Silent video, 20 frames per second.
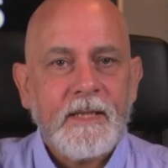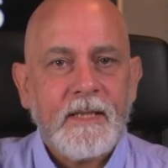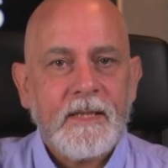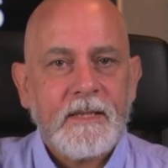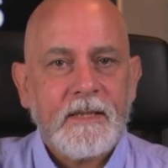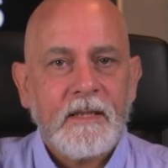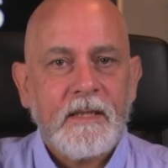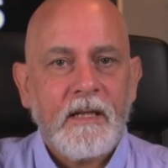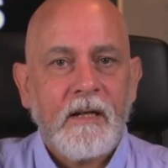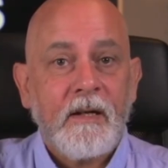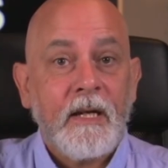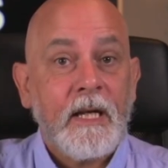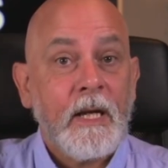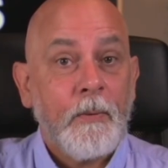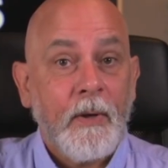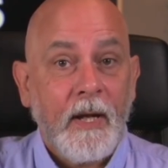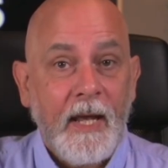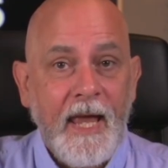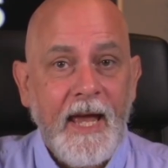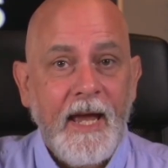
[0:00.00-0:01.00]
the
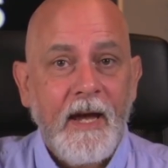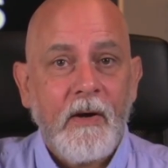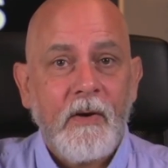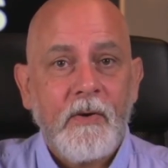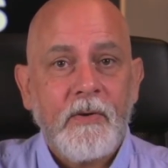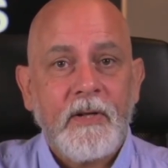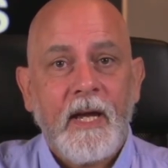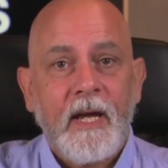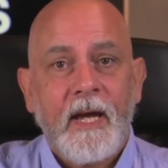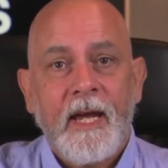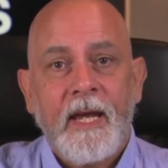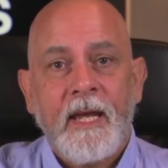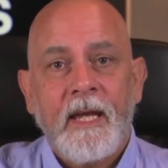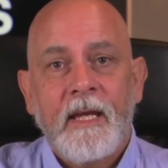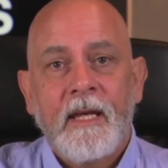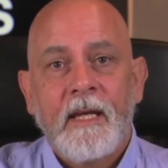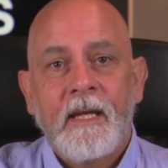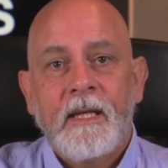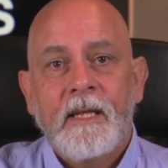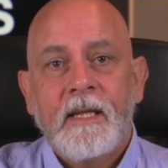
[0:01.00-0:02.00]
scenario aloud, I
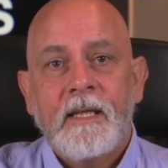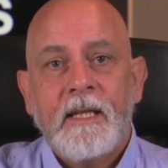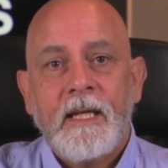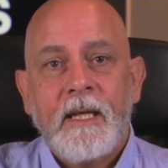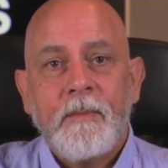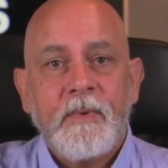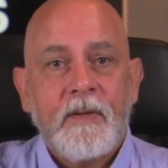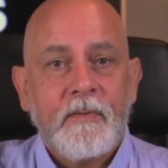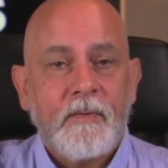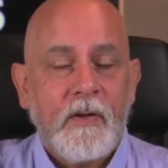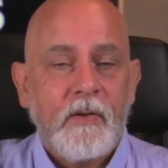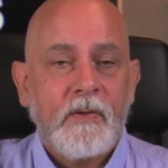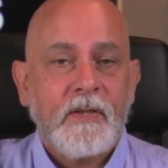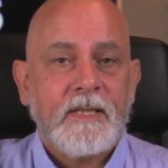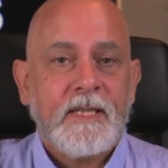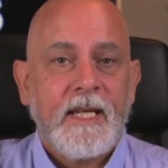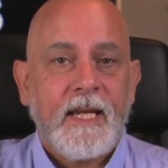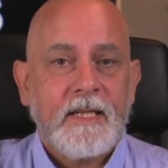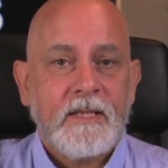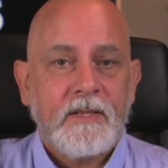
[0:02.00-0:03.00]
keep the
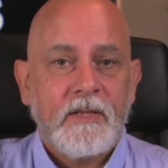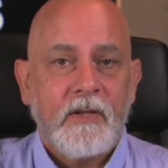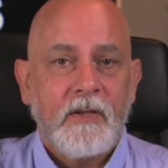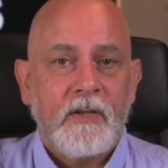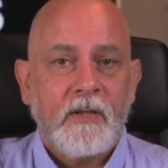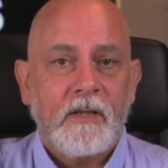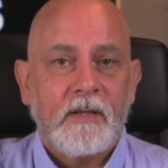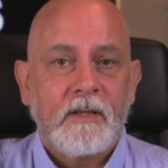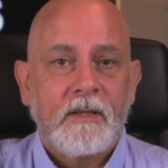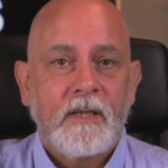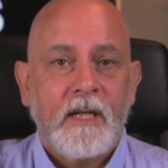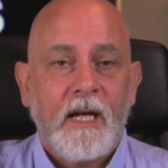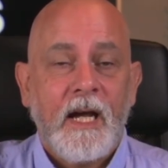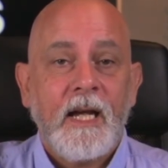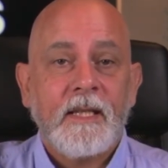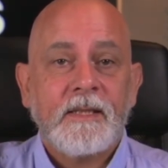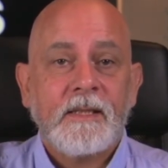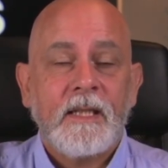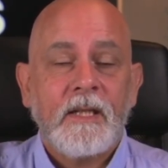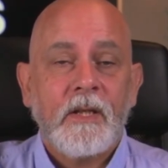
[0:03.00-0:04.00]
focus external,
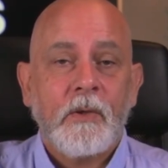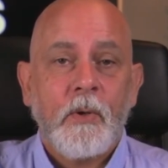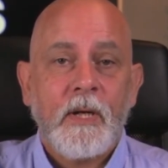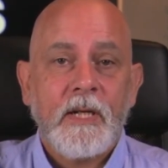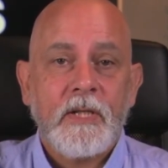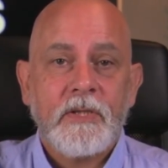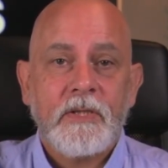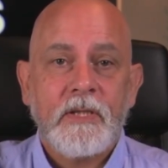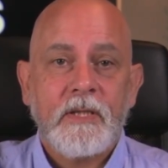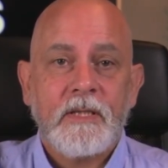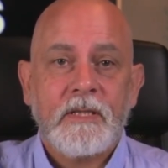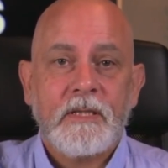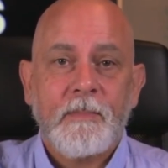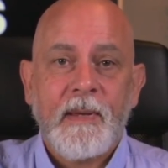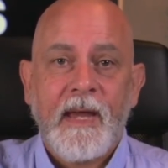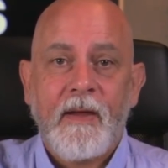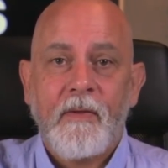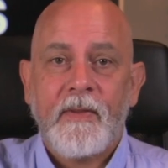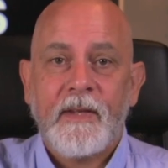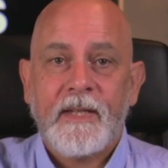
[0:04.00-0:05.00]
asking questions
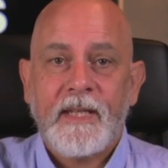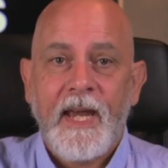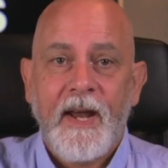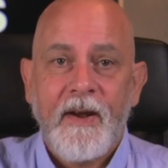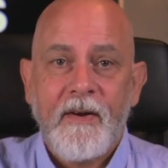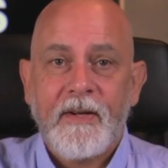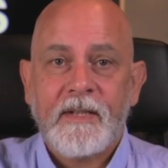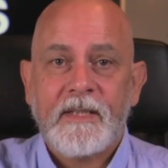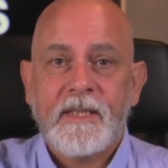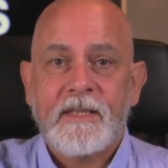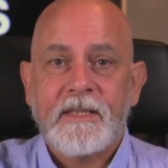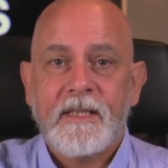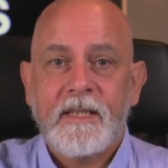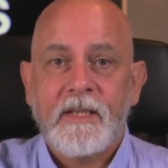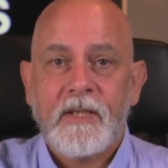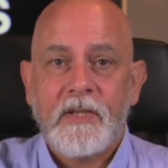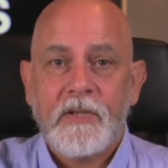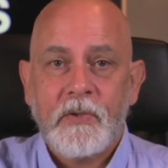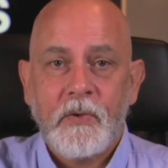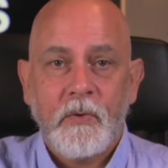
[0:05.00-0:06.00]
about the characters in
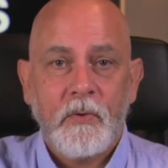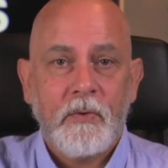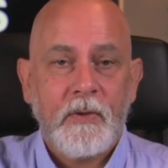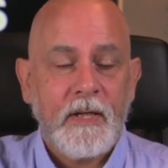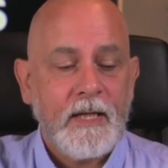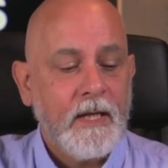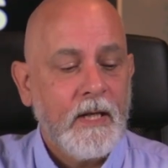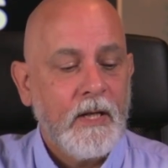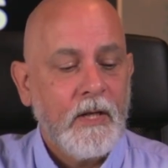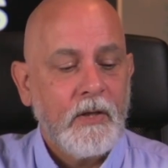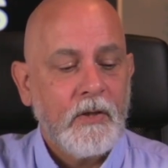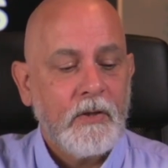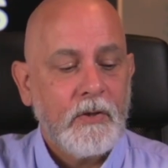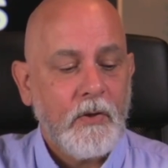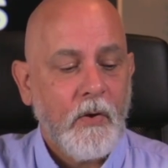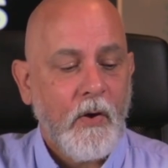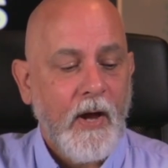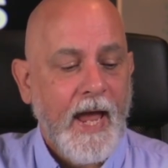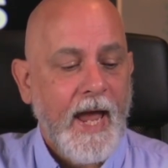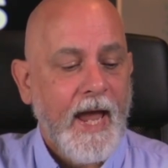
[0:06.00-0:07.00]
the story,
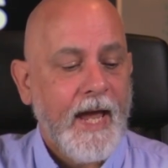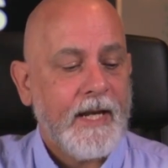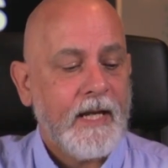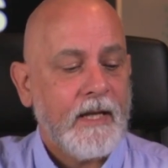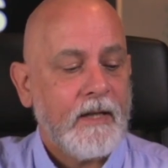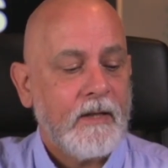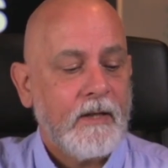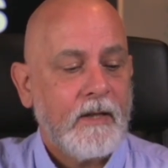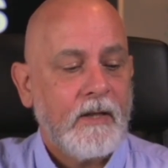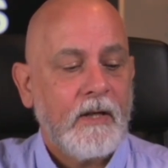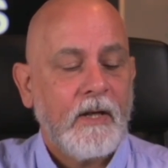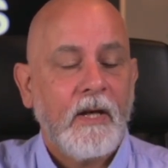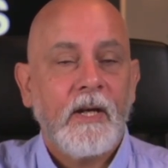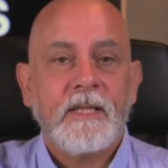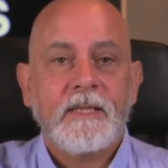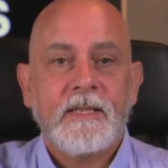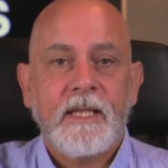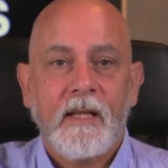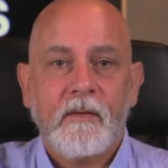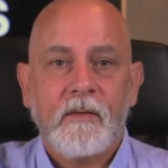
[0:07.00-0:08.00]
not Anna
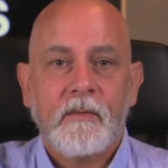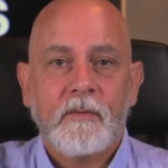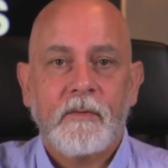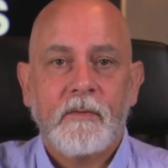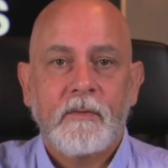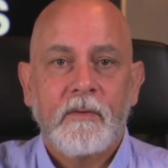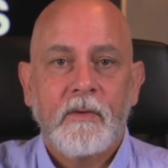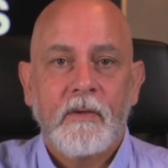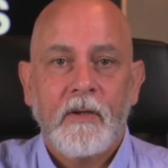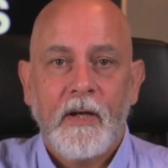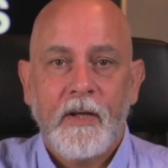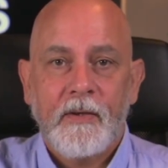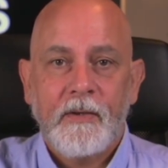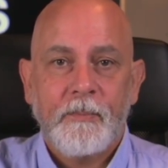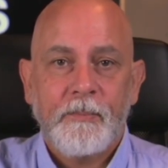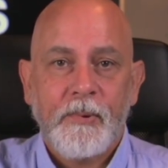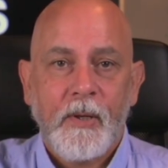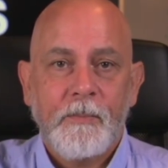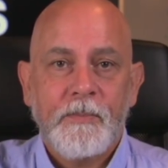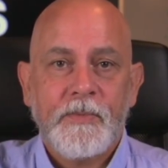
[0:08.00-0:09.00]
herself. And the
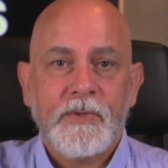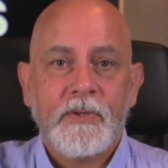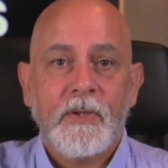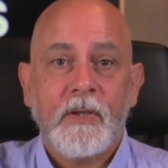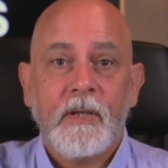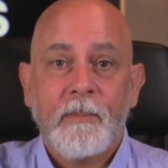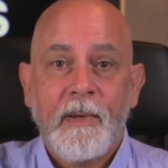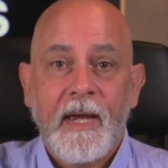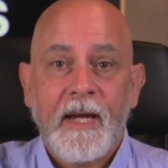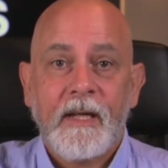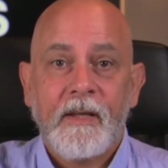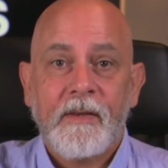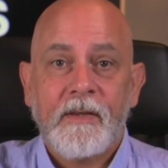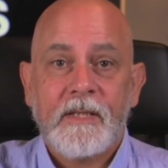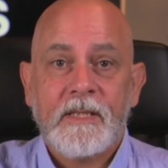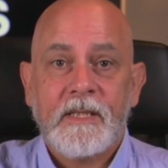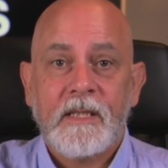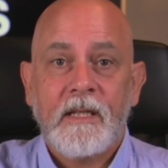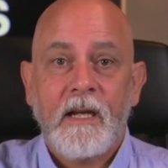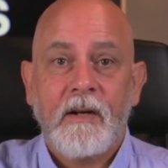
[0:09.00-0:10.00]
prompts on the back of the
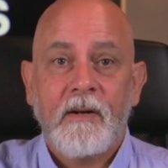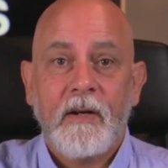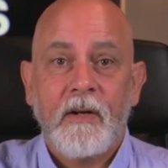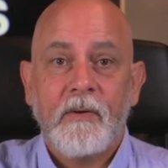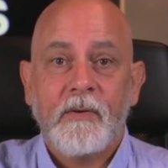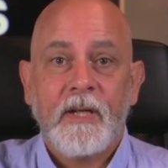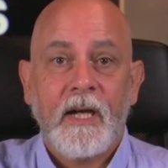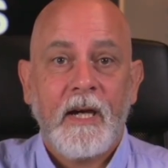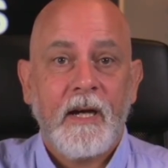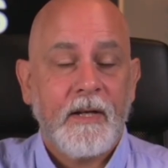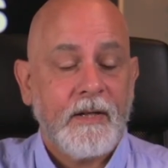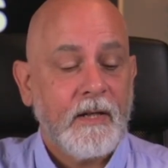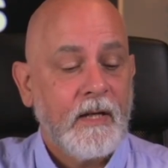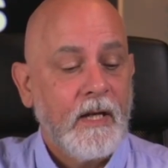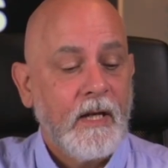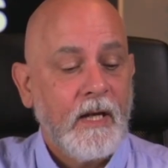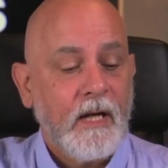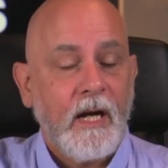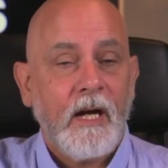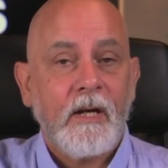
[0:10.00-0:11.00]
scenario card
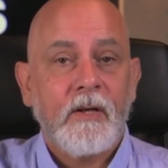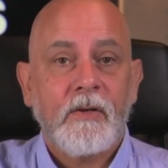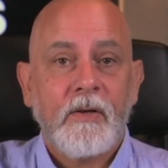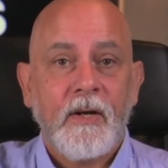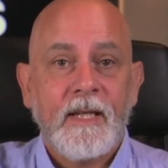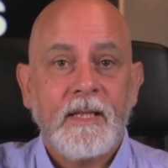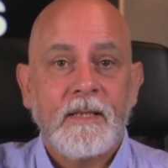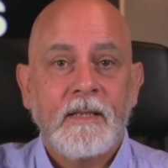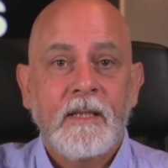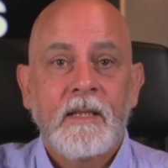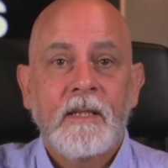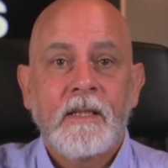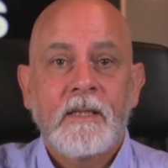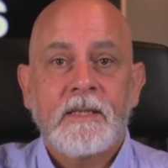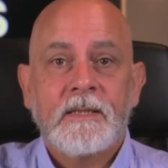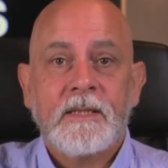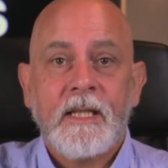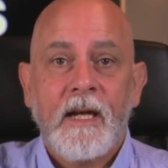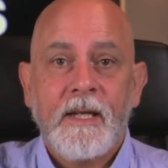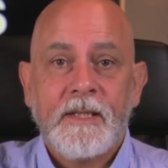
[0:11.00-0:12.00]
are great
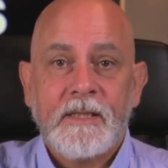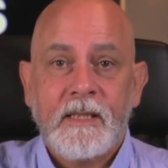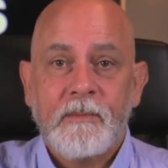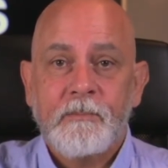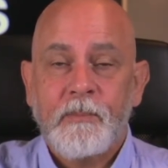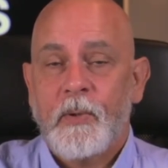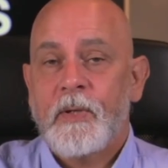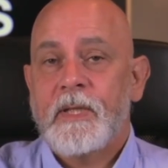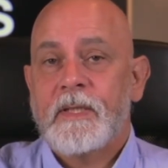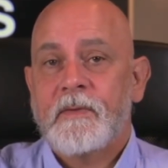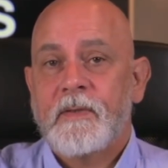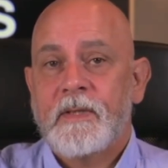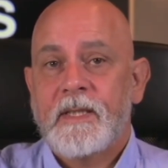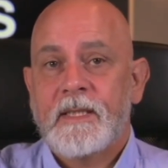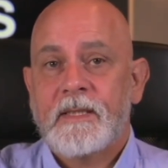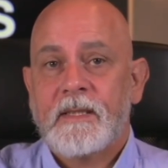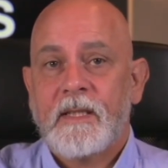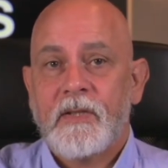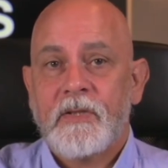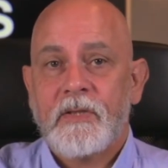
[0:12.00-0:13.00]
starting points for
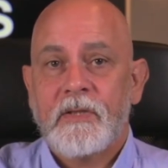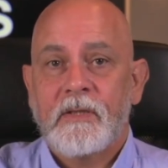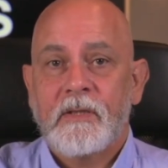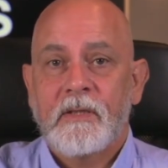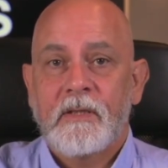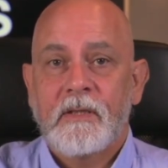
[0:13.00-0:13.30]
discussion.